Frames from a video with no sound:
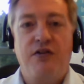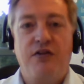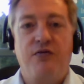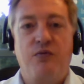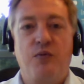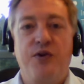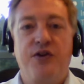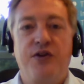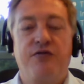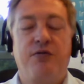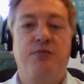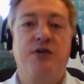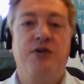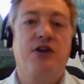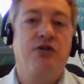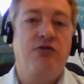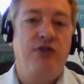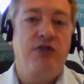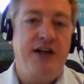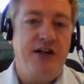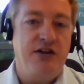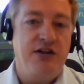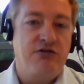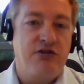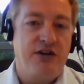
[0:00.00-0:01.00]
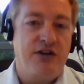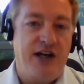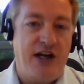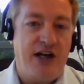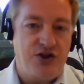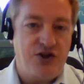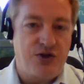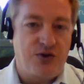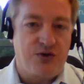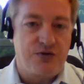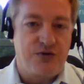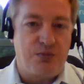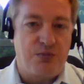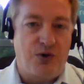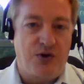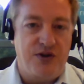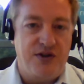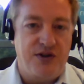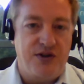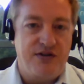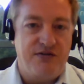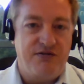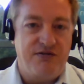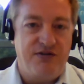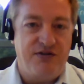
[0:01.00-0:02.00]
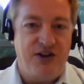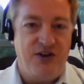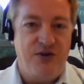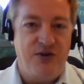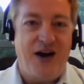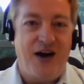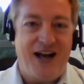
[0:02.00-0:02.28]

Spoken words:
with from a green credentials point of view,